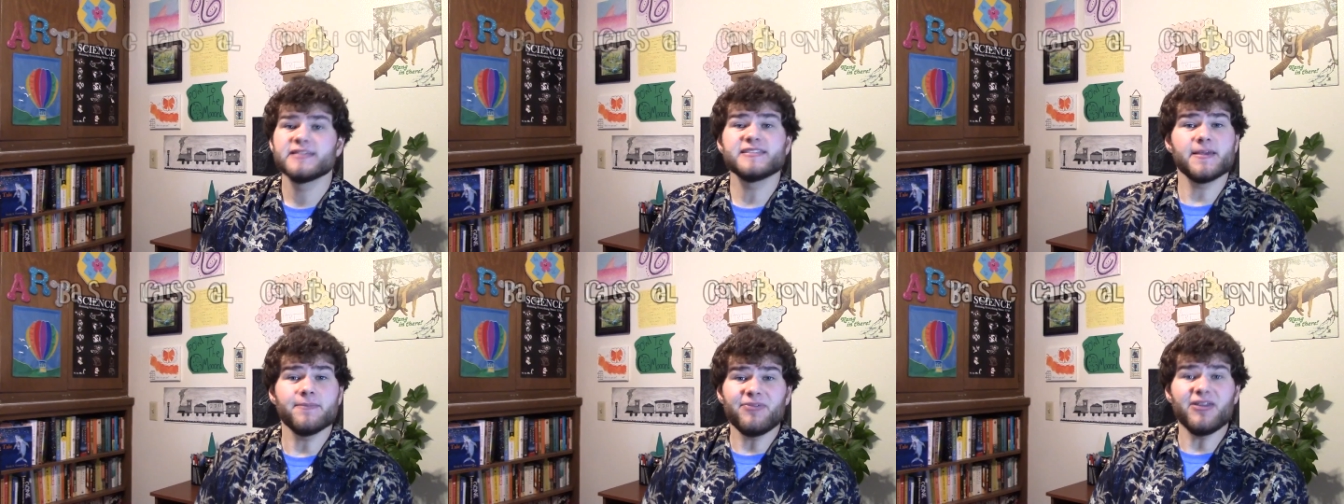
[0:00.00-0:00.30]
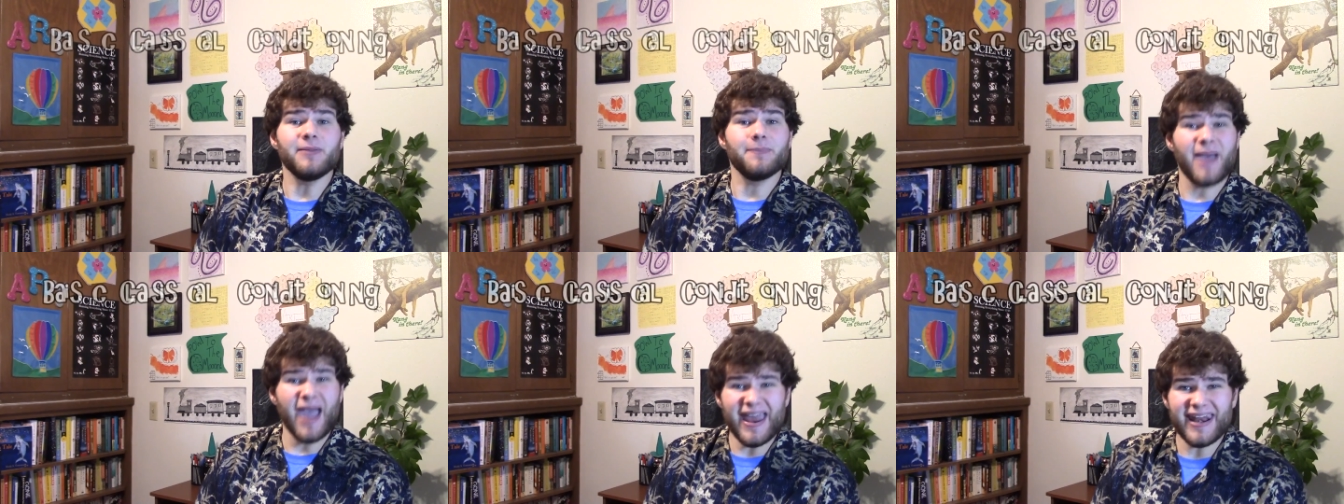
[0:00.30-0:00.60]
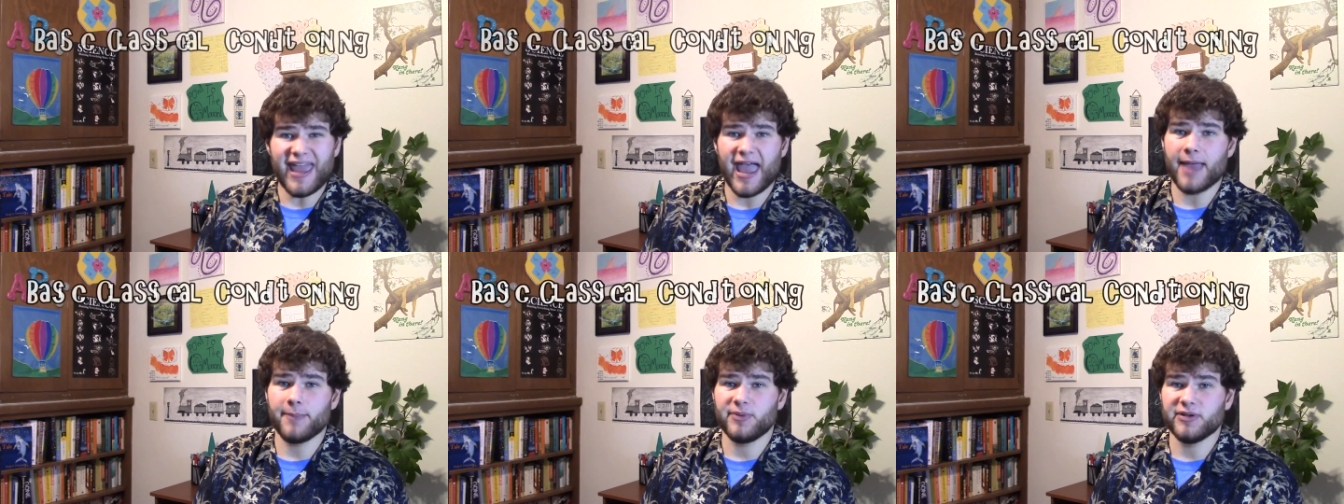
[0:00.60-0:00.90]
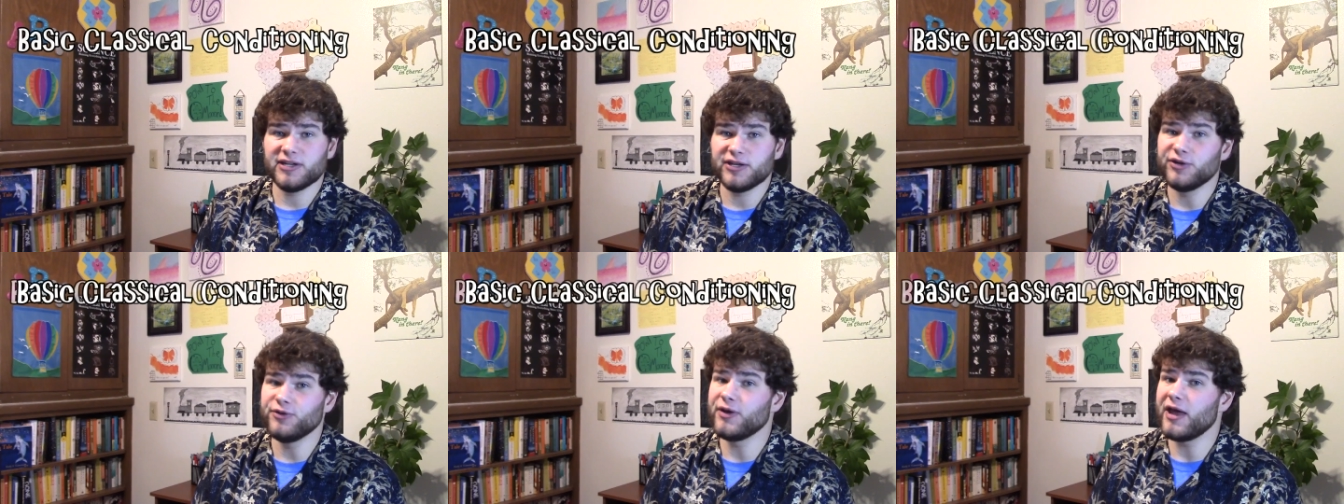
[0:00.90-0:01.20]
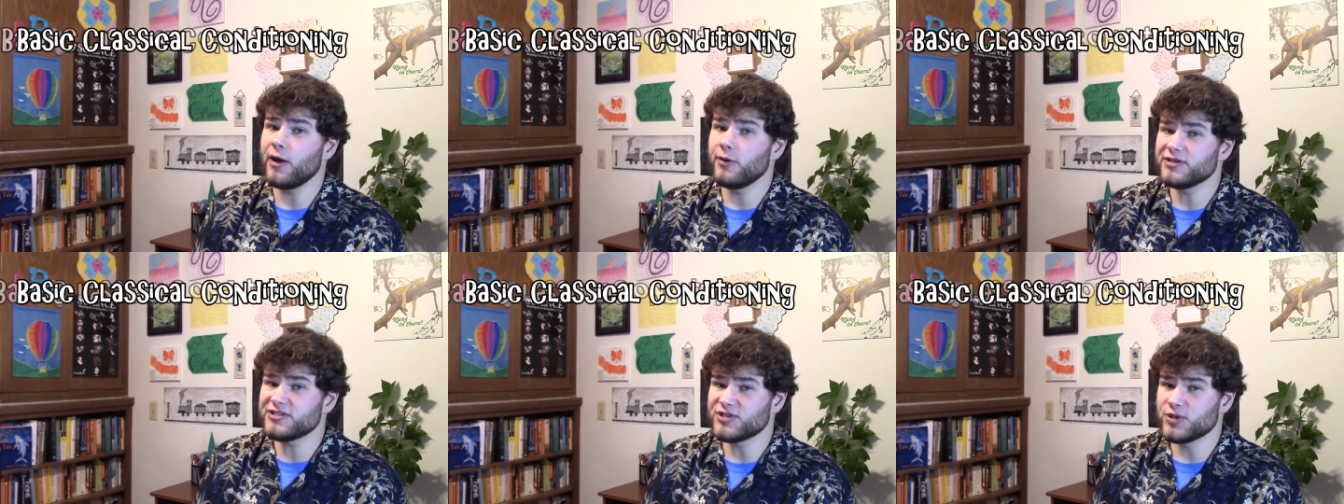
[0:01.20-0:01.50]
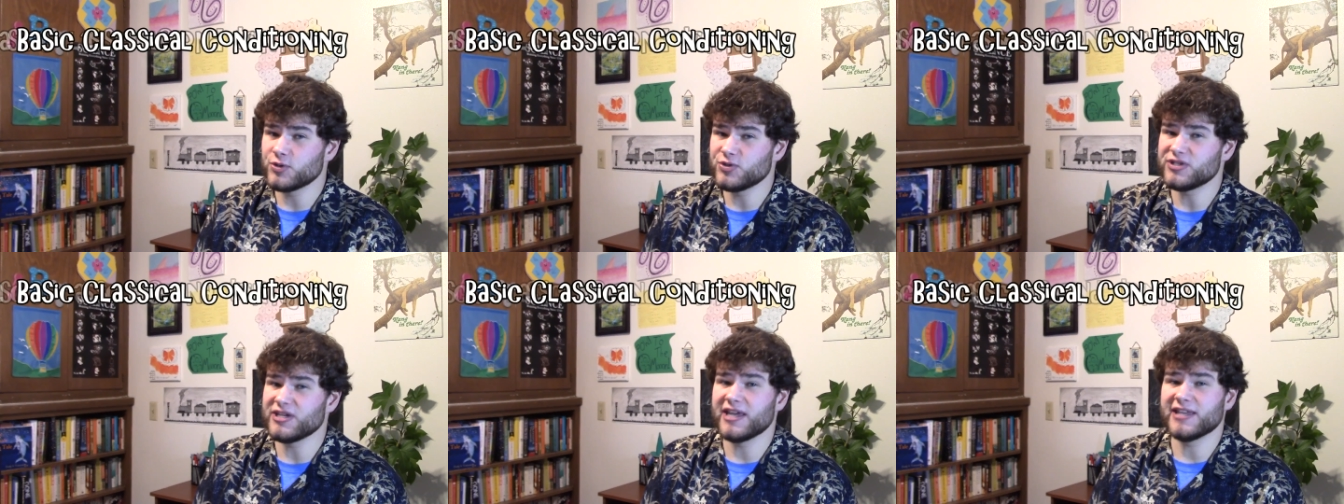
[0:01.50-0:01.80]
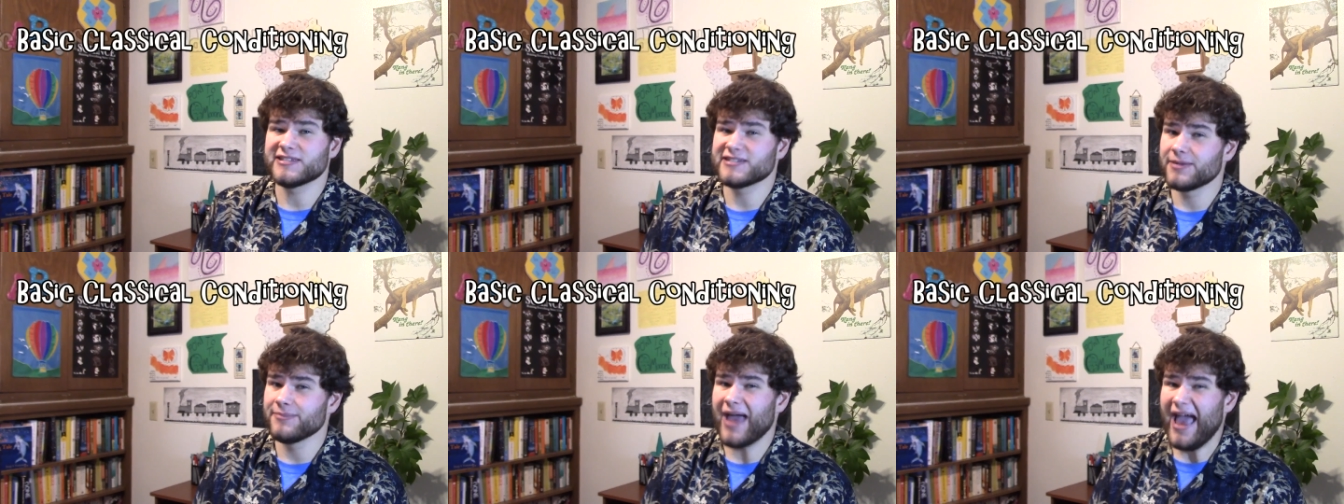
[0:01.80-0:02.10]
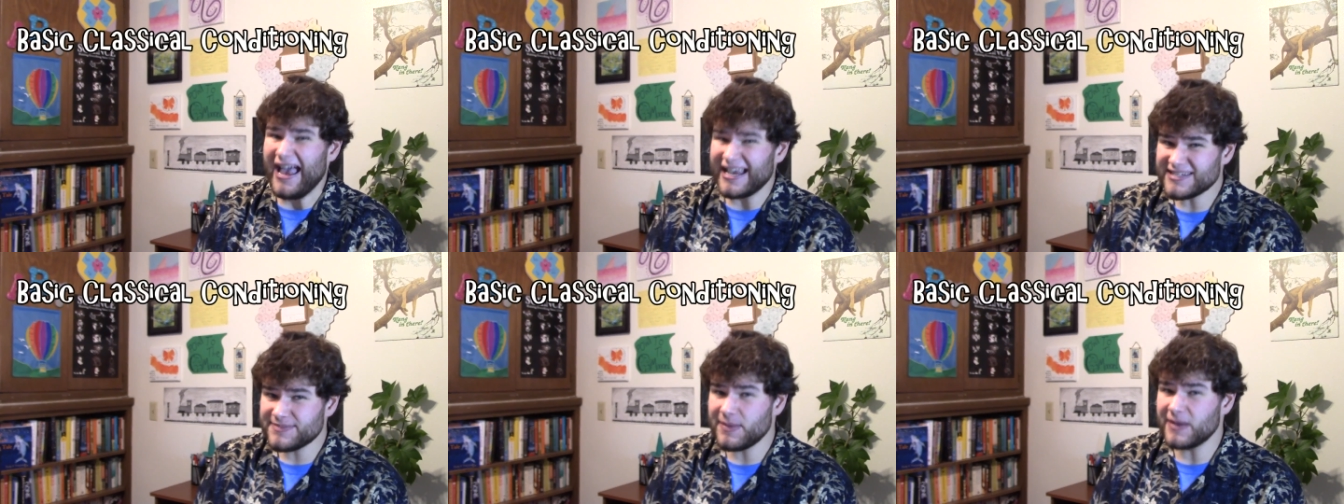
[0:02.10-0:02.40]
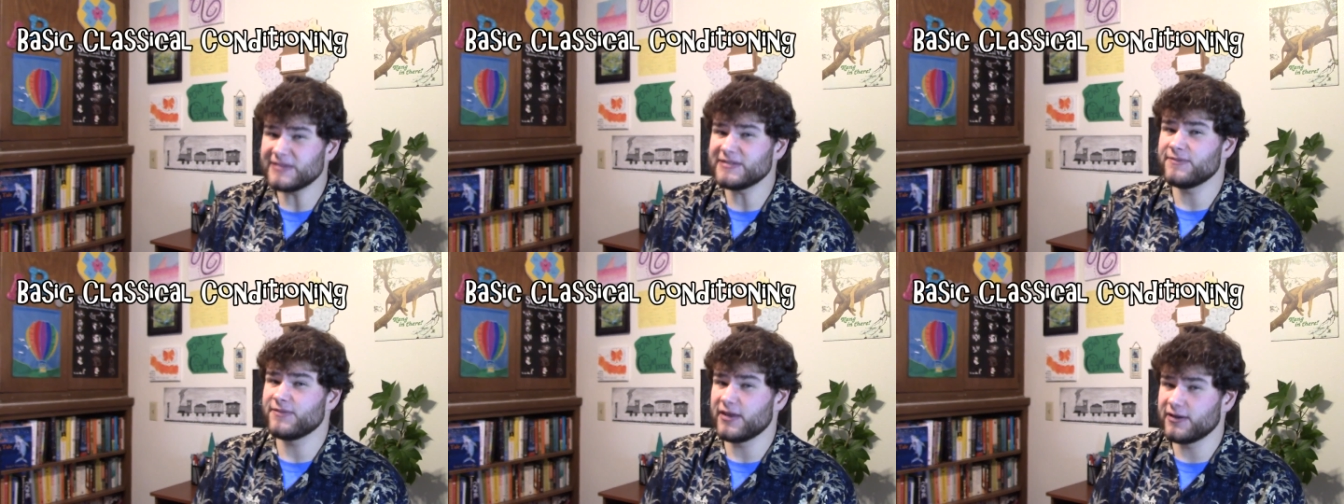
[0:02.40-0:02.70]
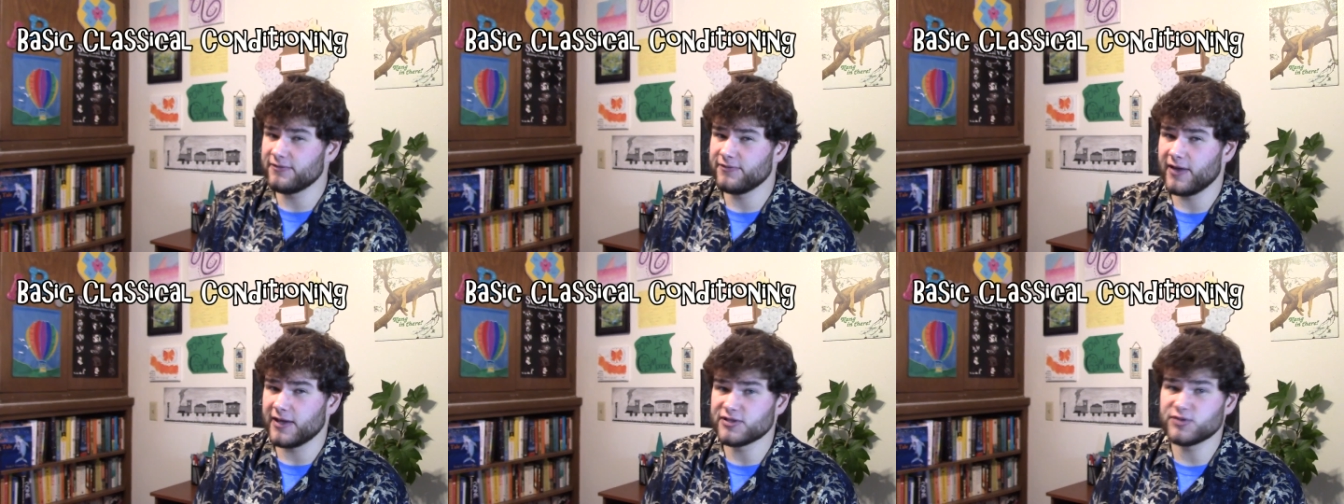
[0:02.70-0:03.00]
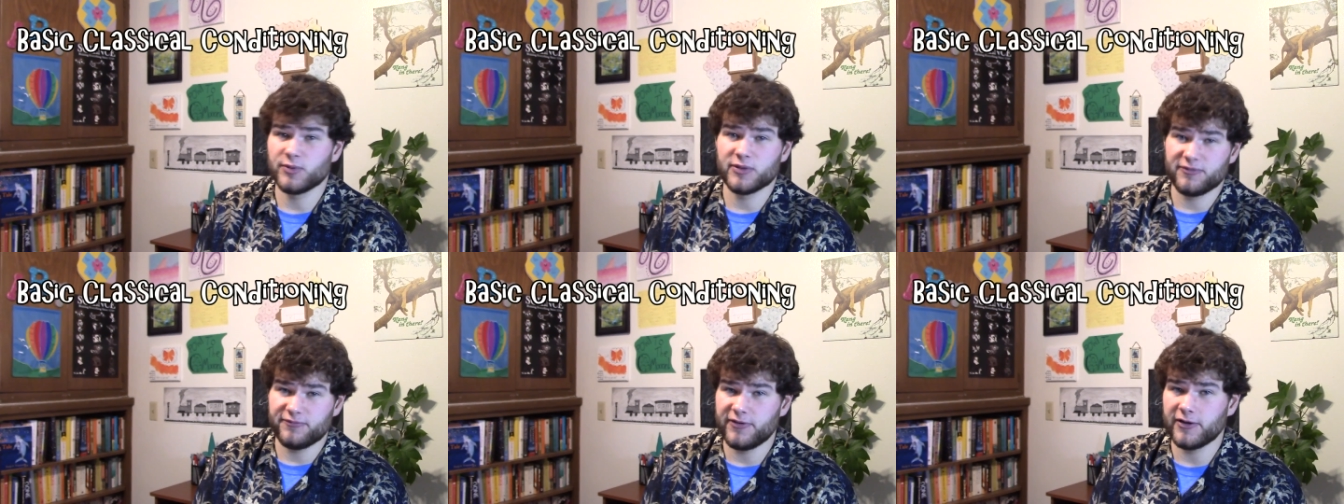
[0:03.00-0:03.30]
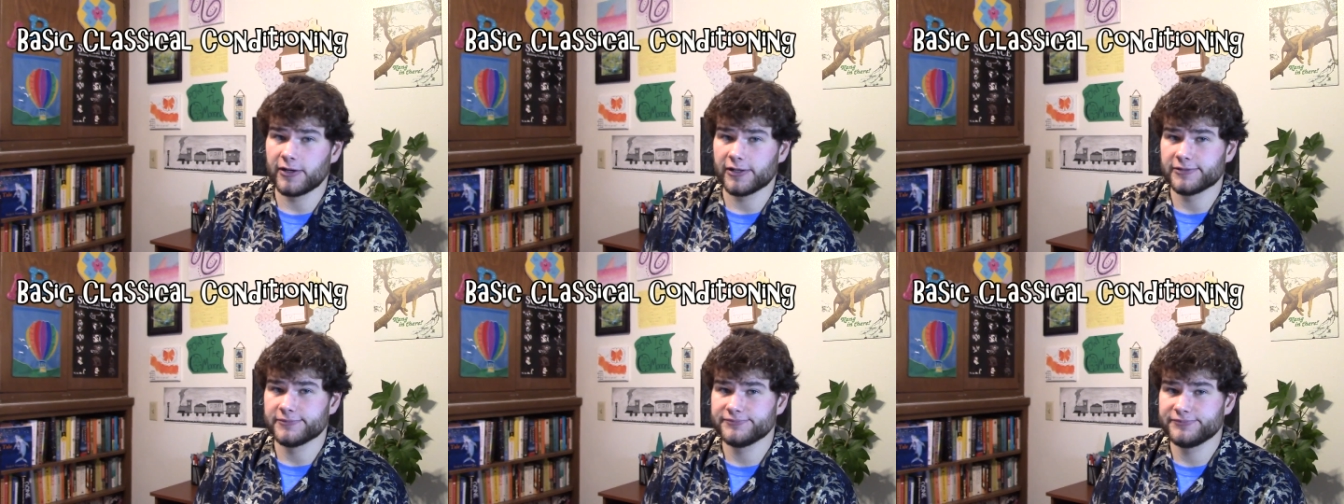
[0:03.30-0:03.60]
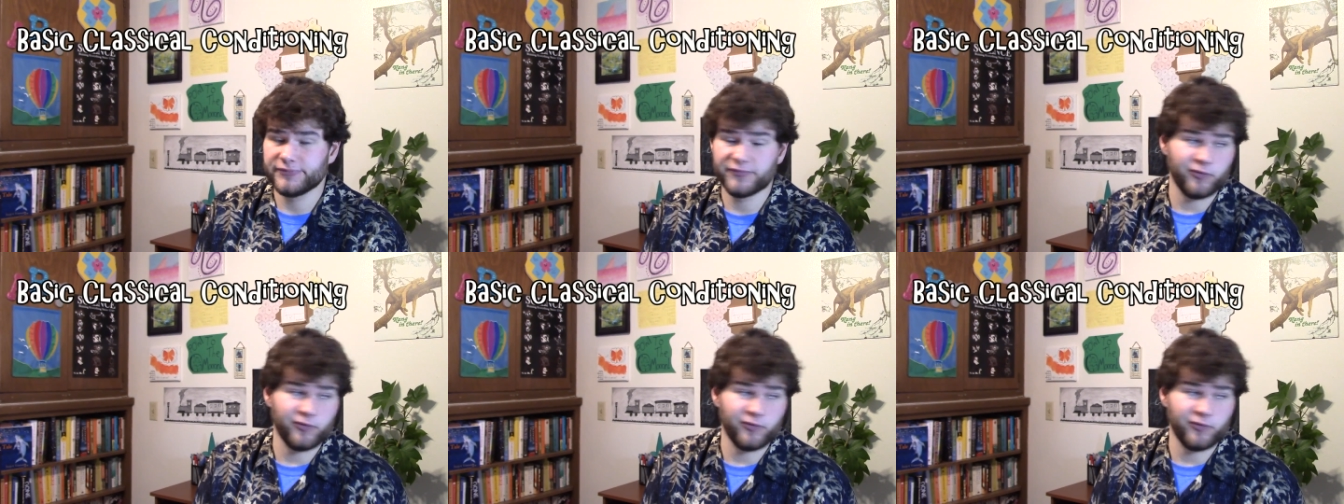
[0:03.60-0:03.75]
Something bad happened and you now associate some aspect of that event with fear